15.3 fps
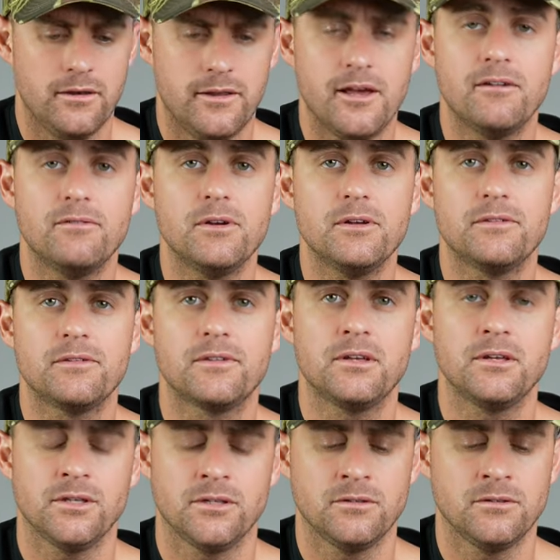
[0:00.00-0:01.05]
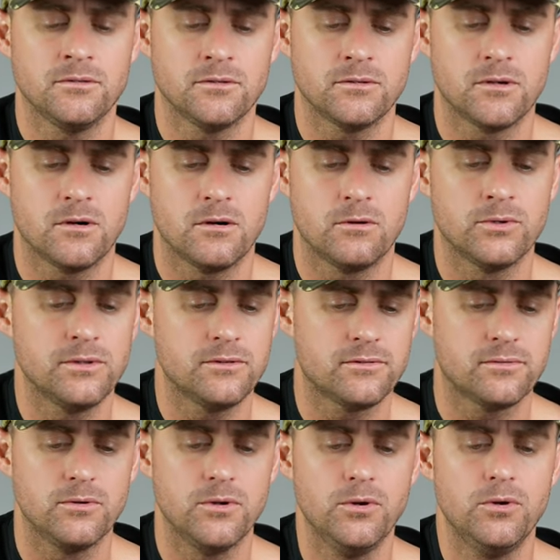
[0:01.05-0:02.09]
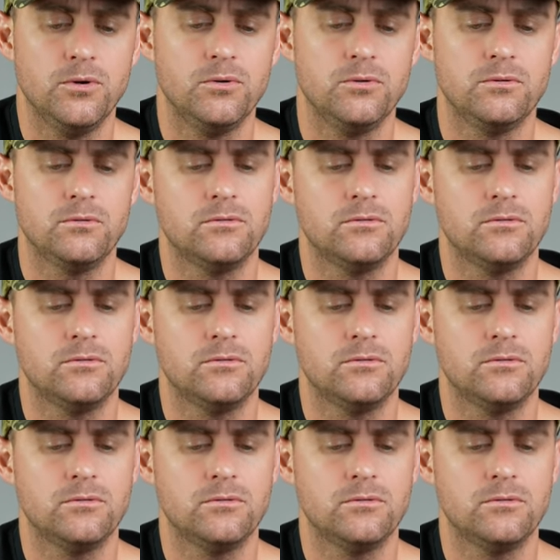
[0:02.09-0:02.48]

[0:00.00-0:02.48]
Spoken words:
everything you're going through.